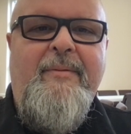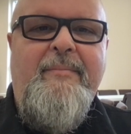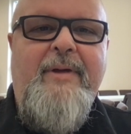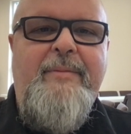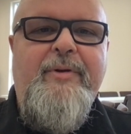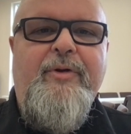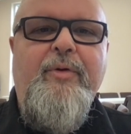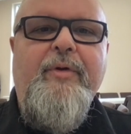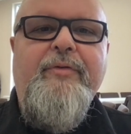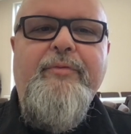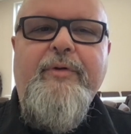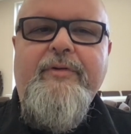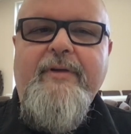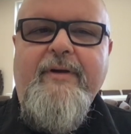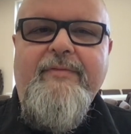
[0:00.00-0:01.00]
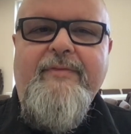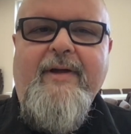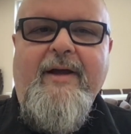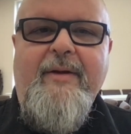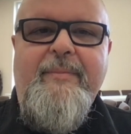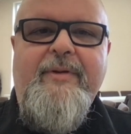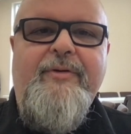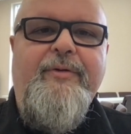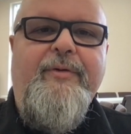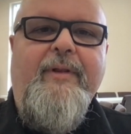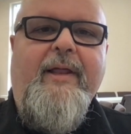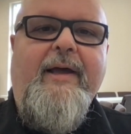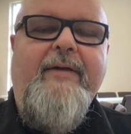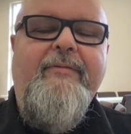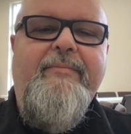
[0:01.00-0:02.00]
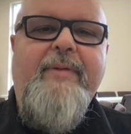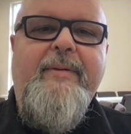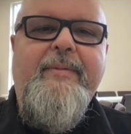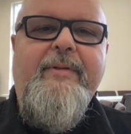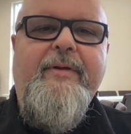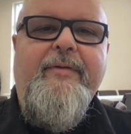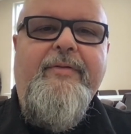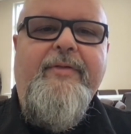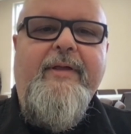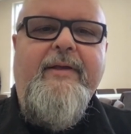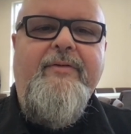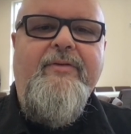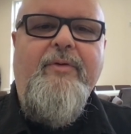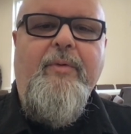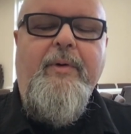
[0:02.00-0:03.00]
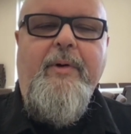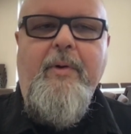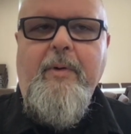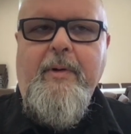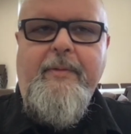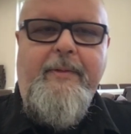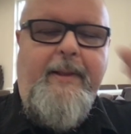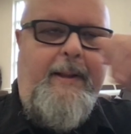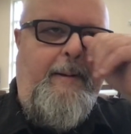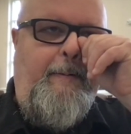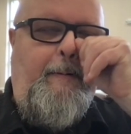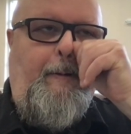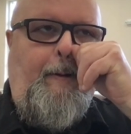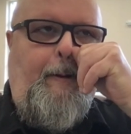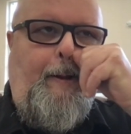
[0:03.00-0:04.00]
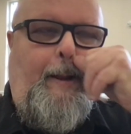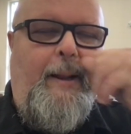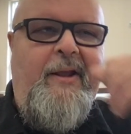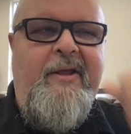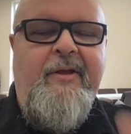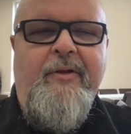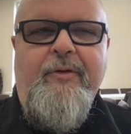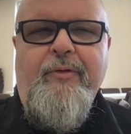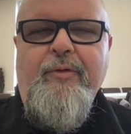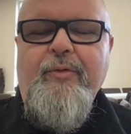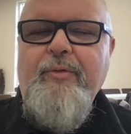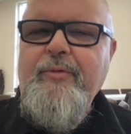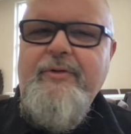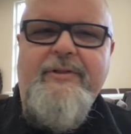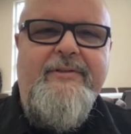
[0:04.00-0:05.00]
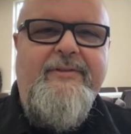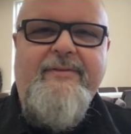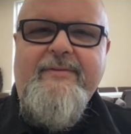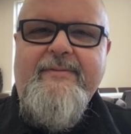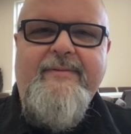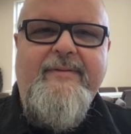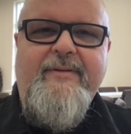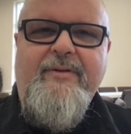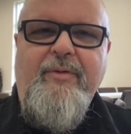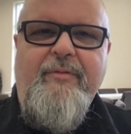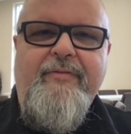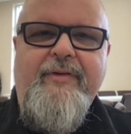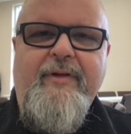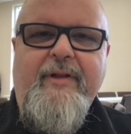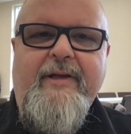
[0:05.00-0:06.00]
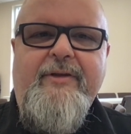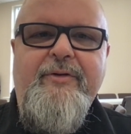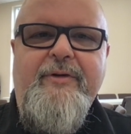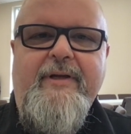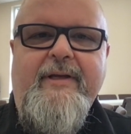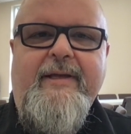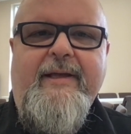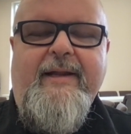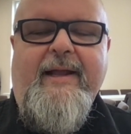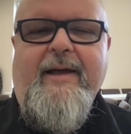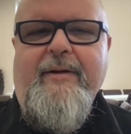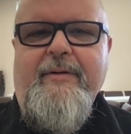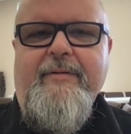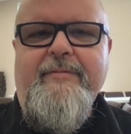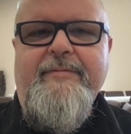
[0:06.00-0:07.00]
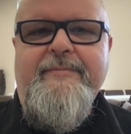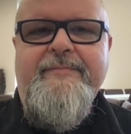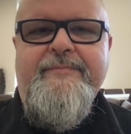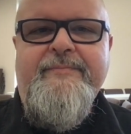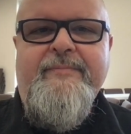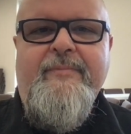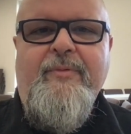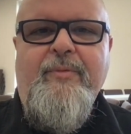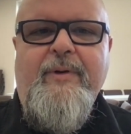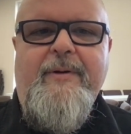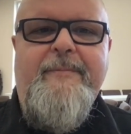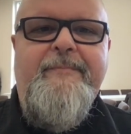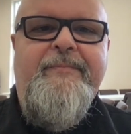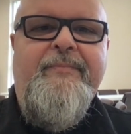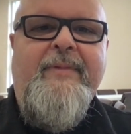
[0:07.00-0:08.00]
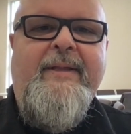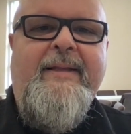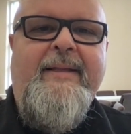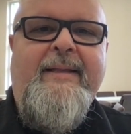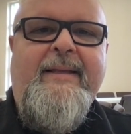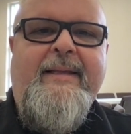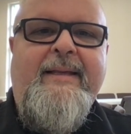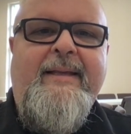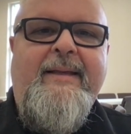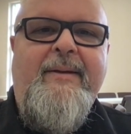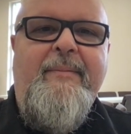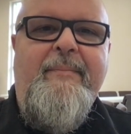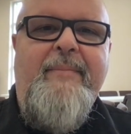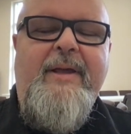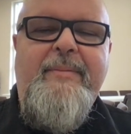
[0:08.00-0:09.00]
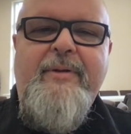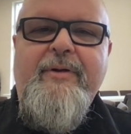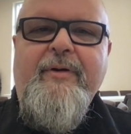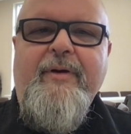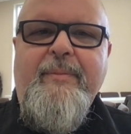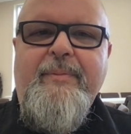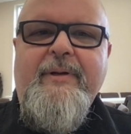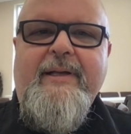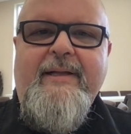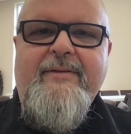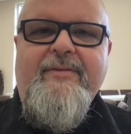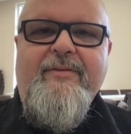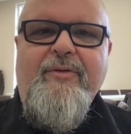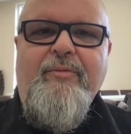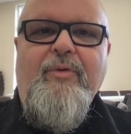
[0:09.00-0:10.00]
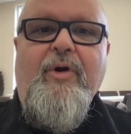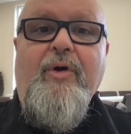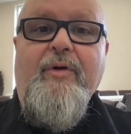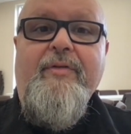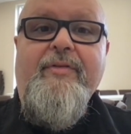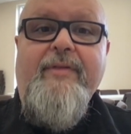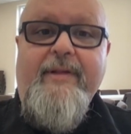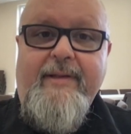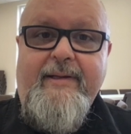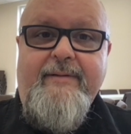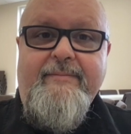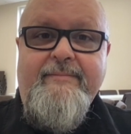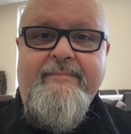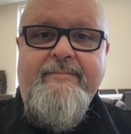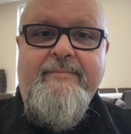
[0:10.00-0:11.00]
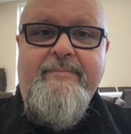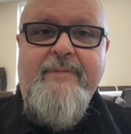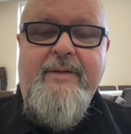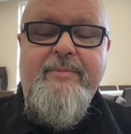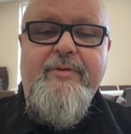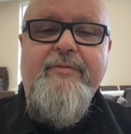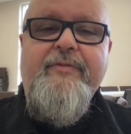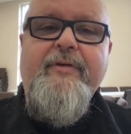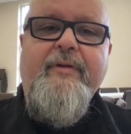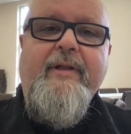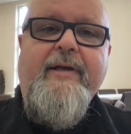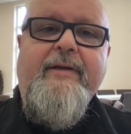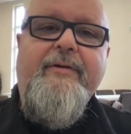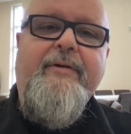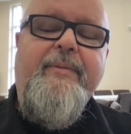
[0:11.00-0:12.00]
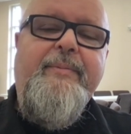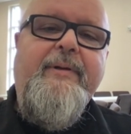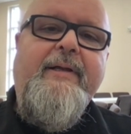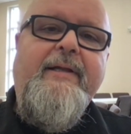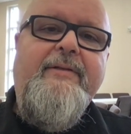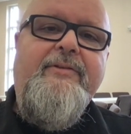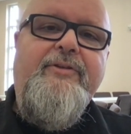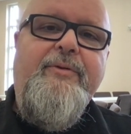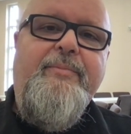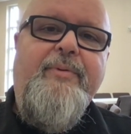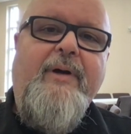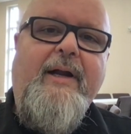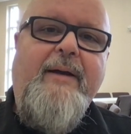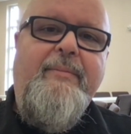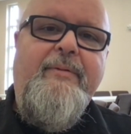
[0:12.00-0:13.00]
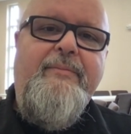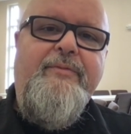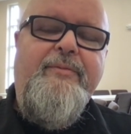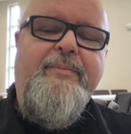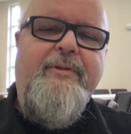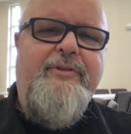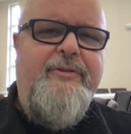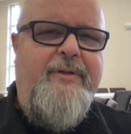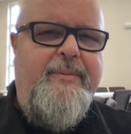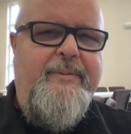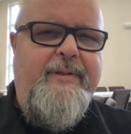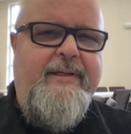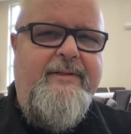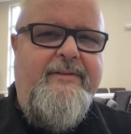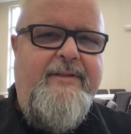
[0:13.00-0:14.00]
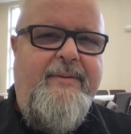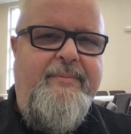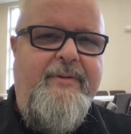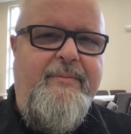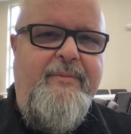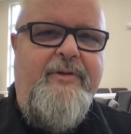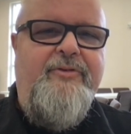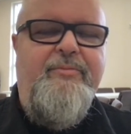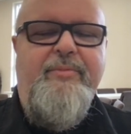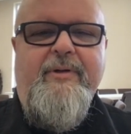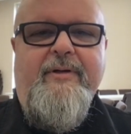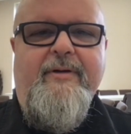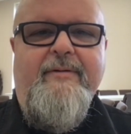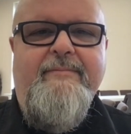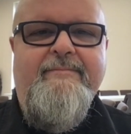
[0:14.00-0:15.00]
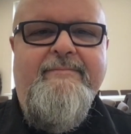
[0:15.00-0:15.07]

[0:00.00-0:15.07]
Maybe you're going through a tough time in your life. Maybe there are things going on that you just don't feel like you can get out of. Well, maybe you're up against the wrong thing. Maybe you feel like you're up against your problems, but you're up against something much bigger.